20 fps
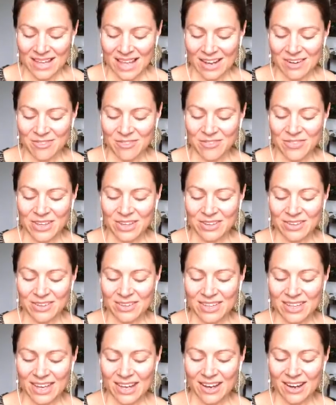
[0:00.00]
and feel
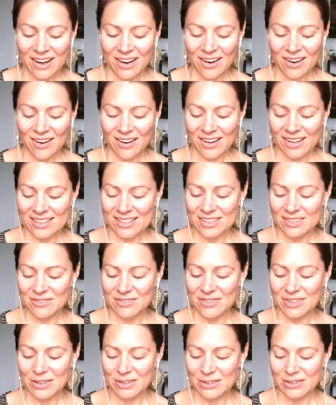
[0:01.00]
the air as it
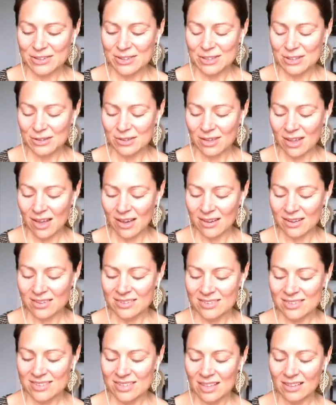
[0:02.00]
fills your
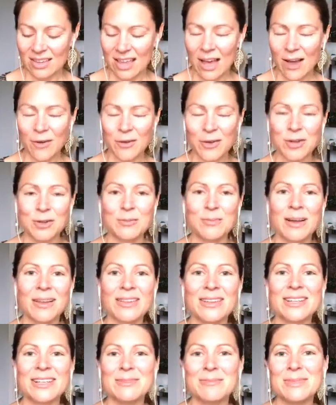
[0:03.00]
lungs. Allow your
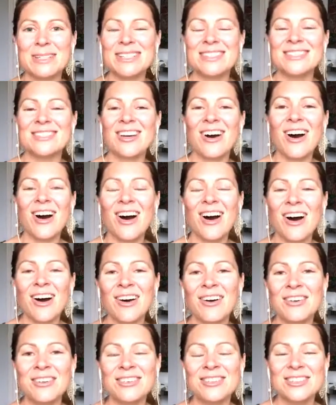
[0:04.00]
belly to be
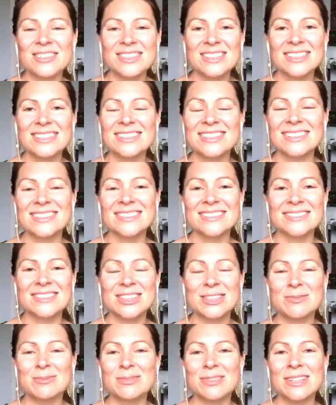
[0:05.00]
soft.
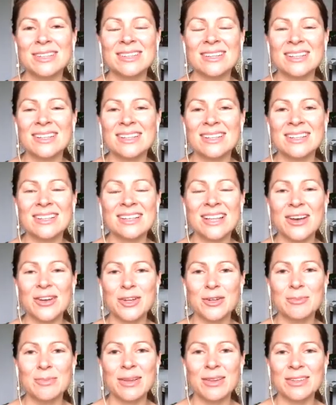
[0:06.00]
When you breathe in, allow
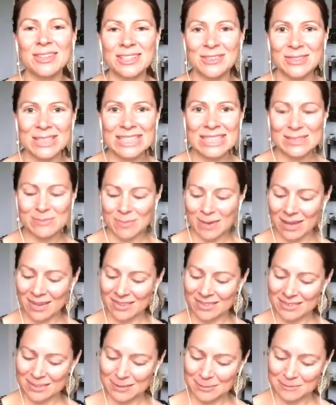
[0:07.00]
your belly to
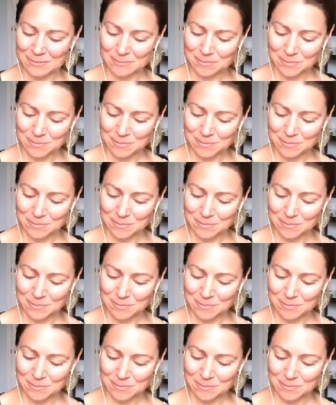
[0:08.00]
expand.